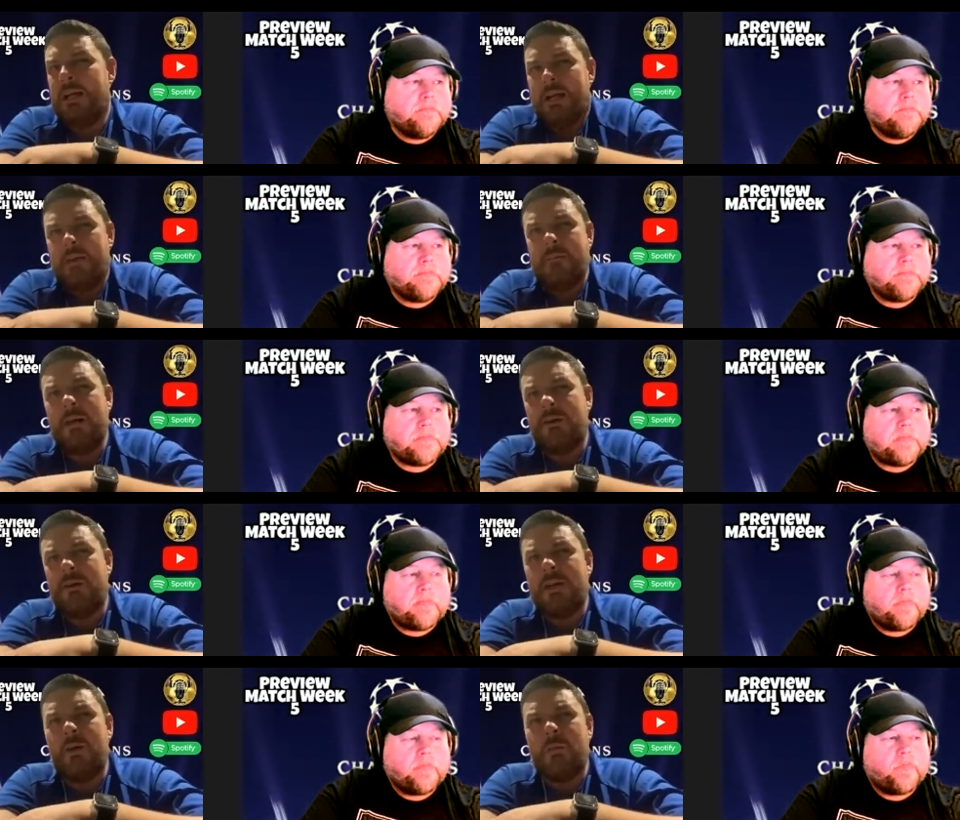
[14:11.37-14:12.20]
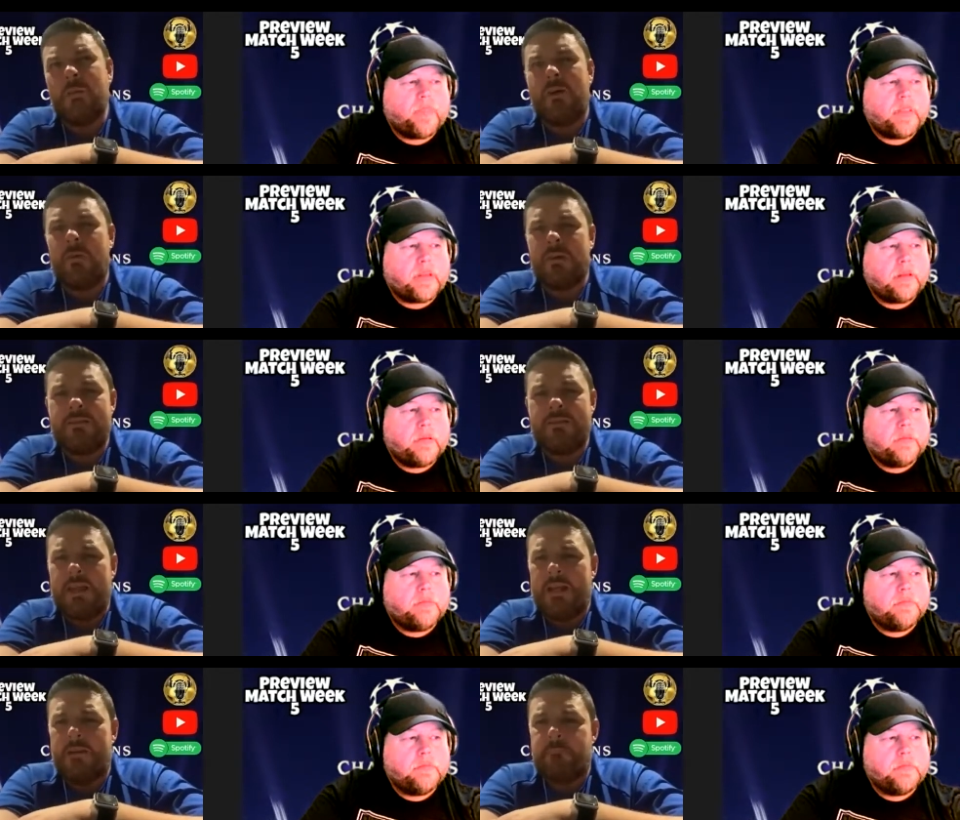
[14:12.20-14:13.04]
Speaker 1: And I mean, I think we've only
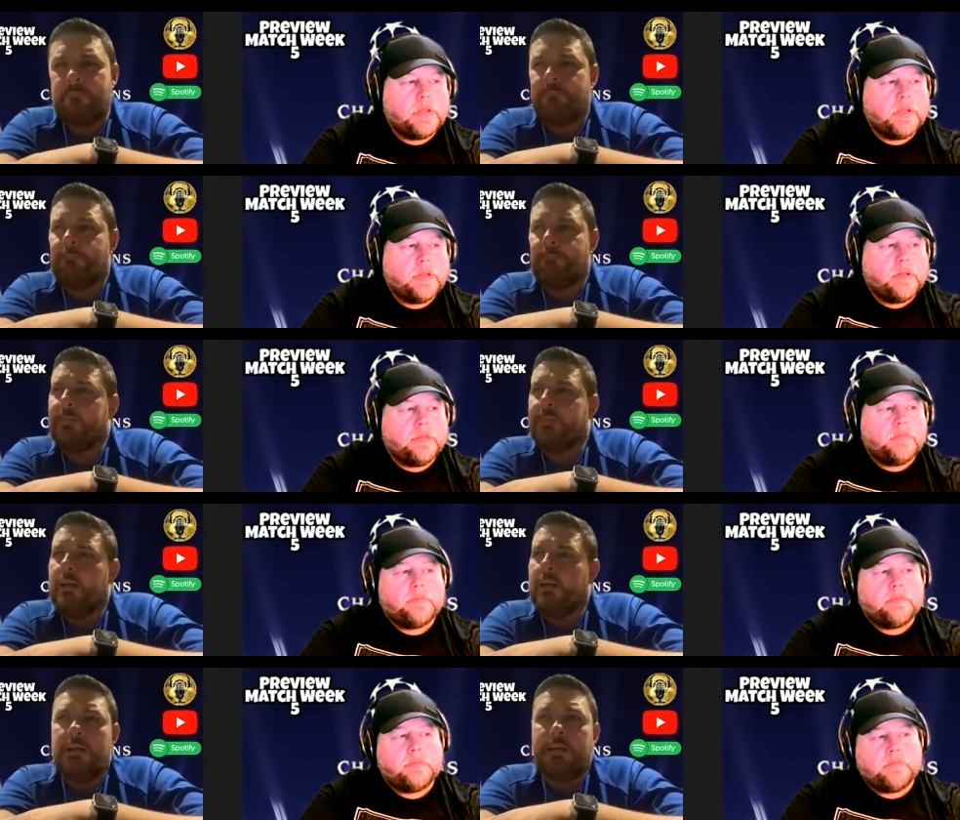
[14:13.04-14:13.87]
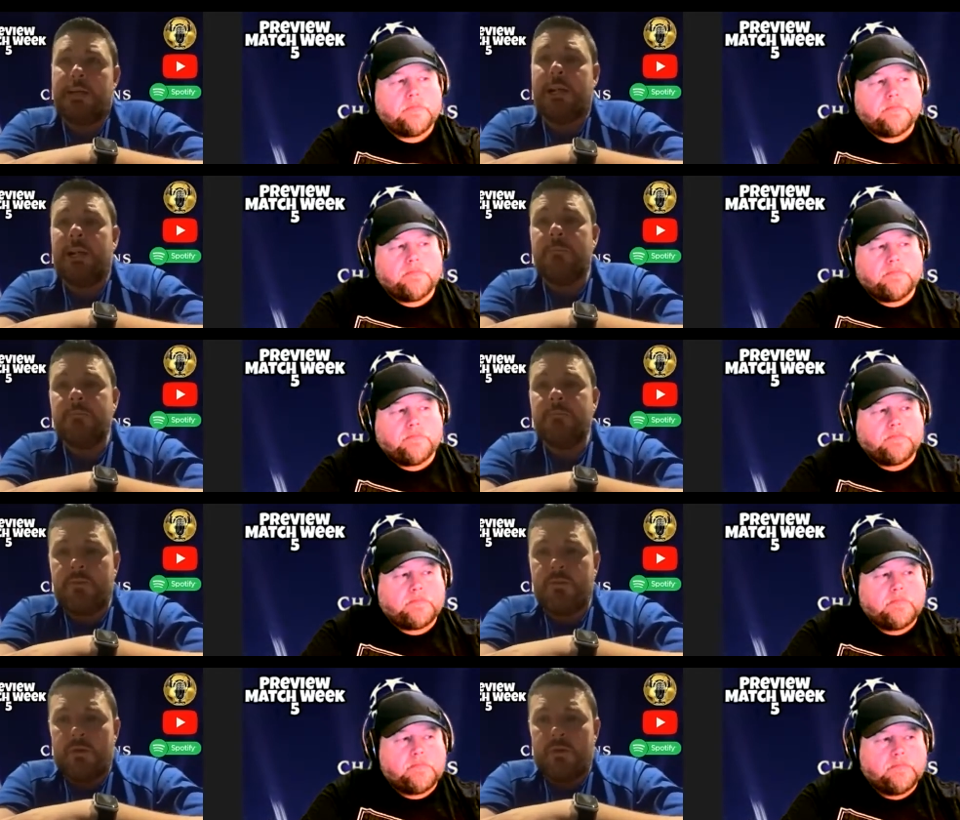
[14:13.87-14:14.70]
seen
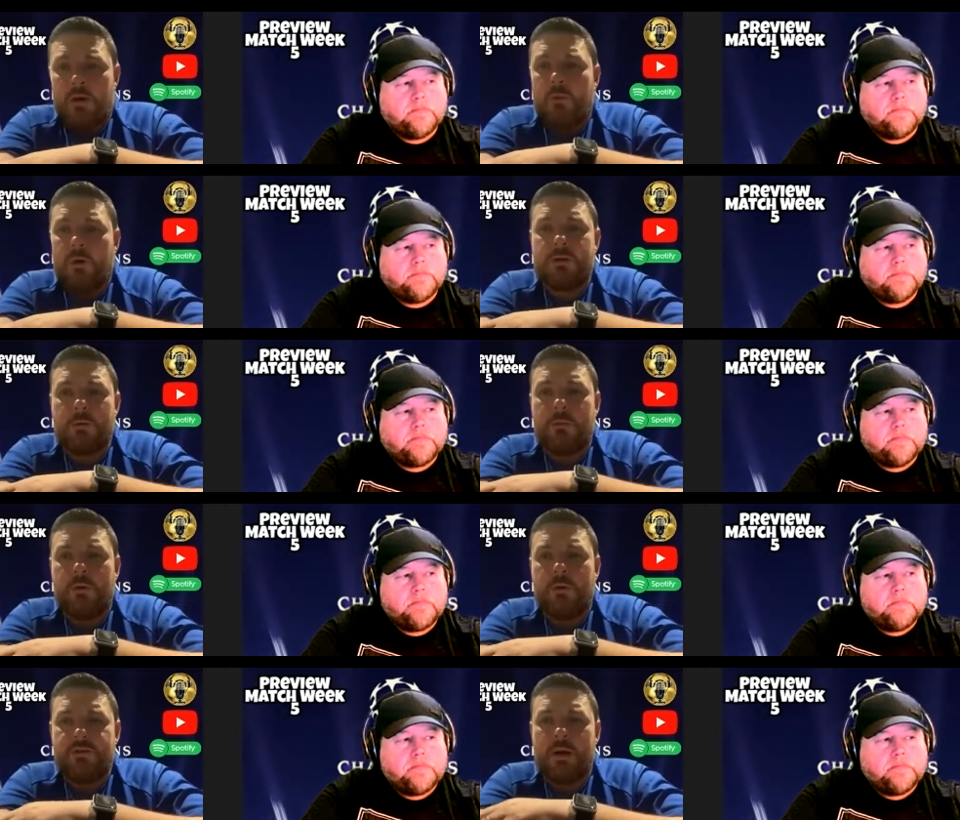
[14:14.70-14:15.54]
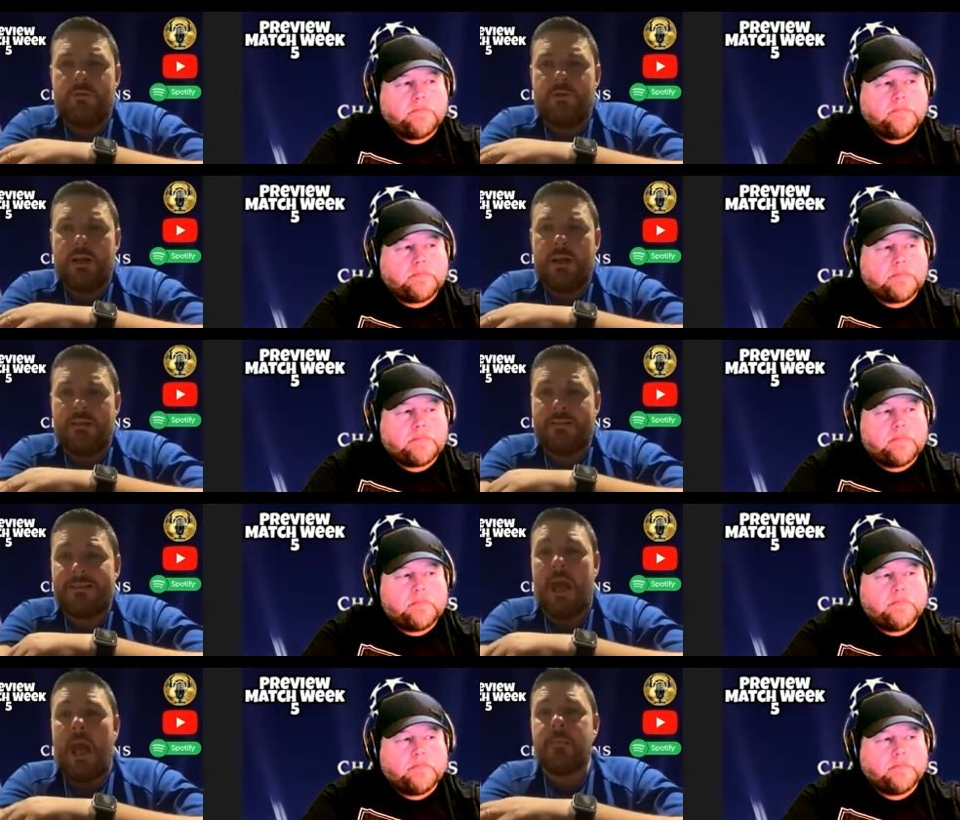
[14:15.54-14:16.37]
glimpses of what the boy Joe Felix is
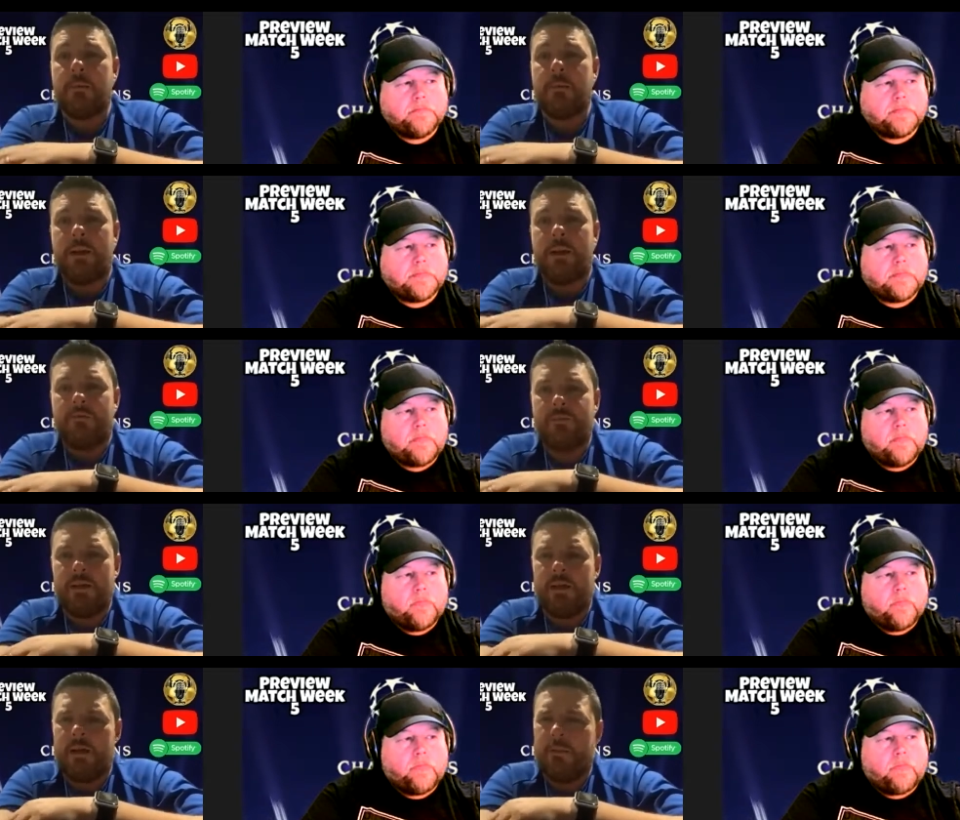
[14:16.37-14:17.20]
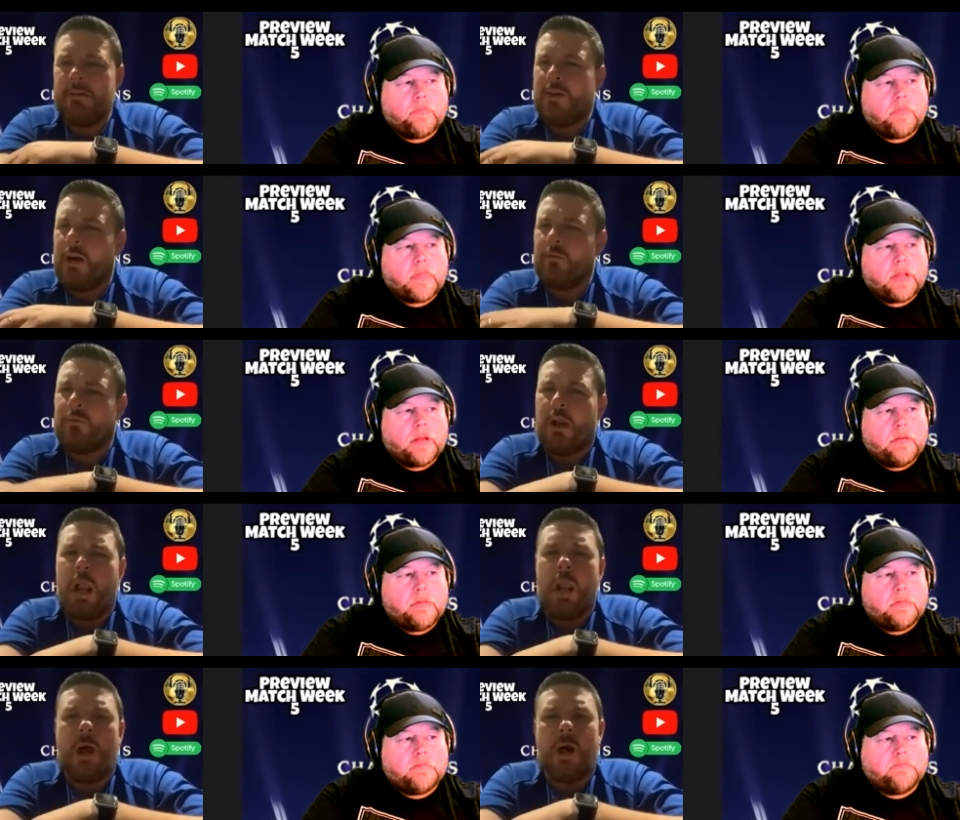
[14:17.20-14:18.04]
capable of. You know, he's gone for a
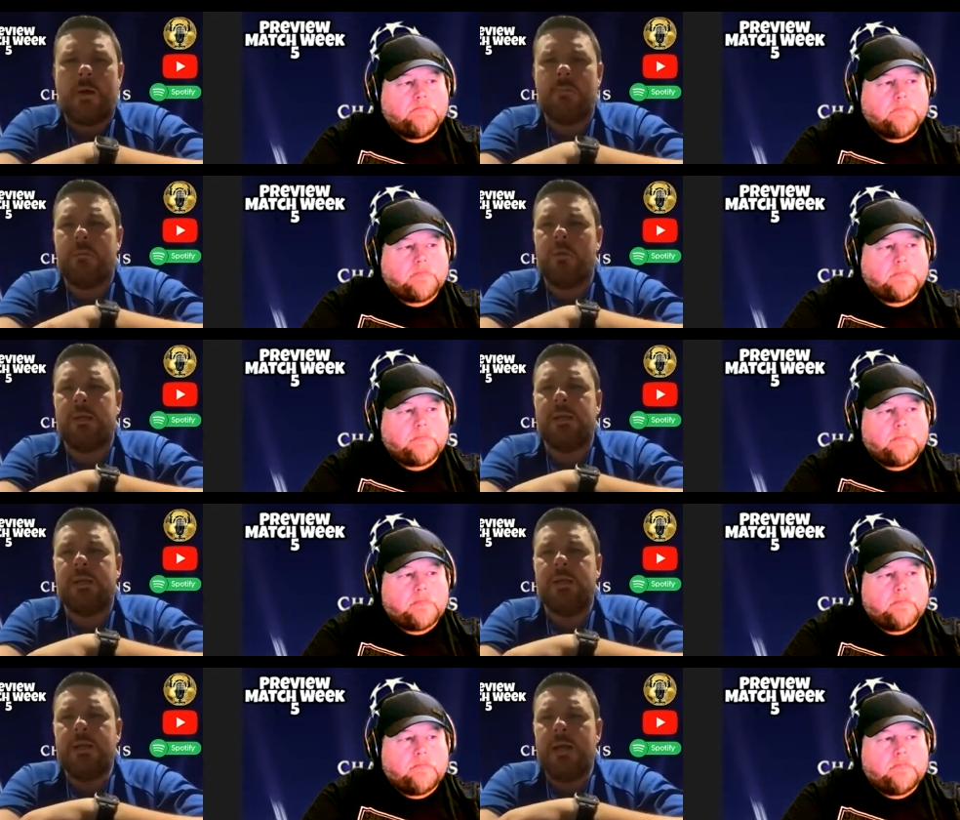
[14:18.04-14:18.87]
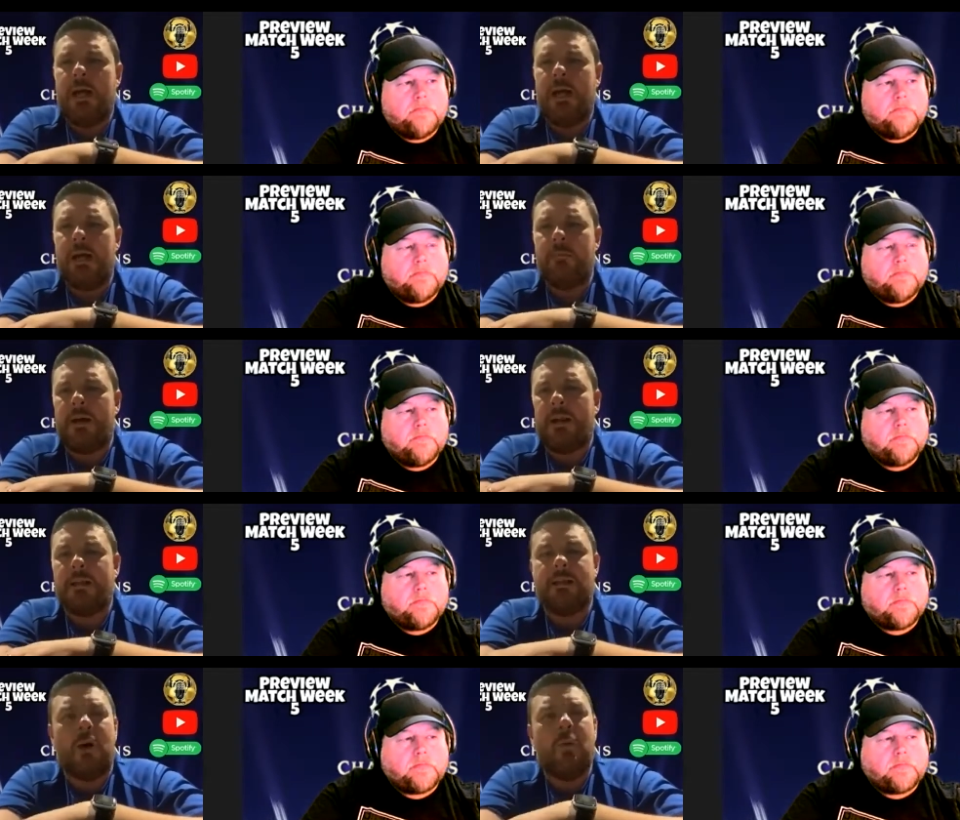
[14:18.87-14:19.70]
lot of money, um, and
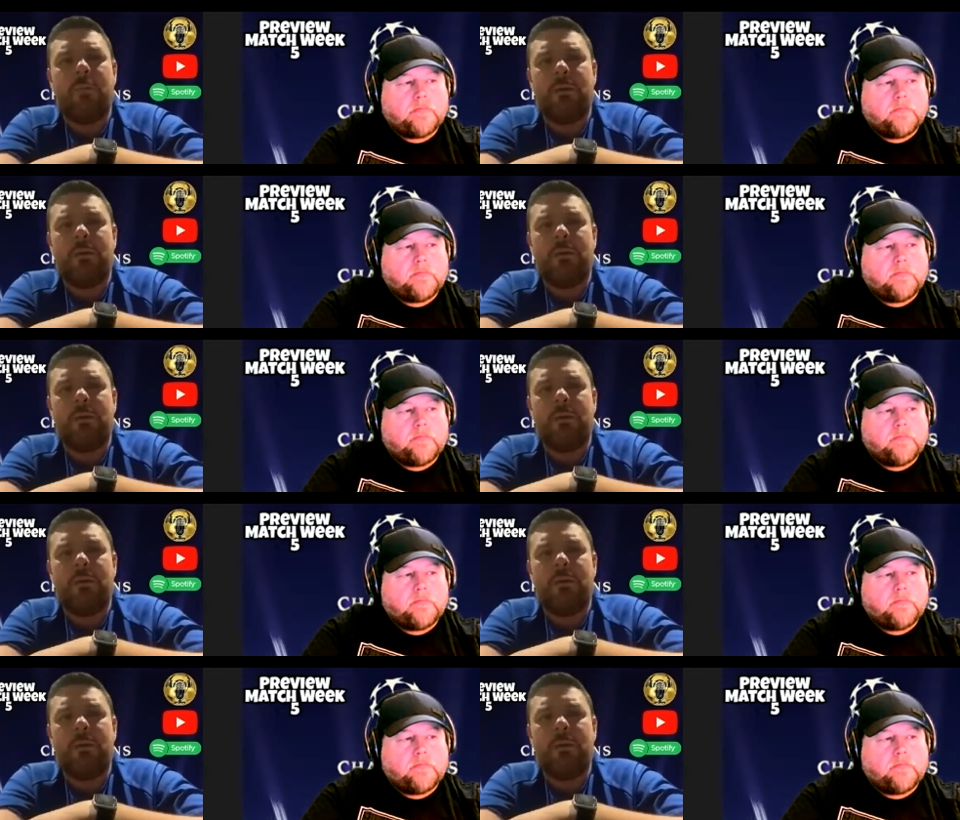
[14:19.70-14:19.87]
I don't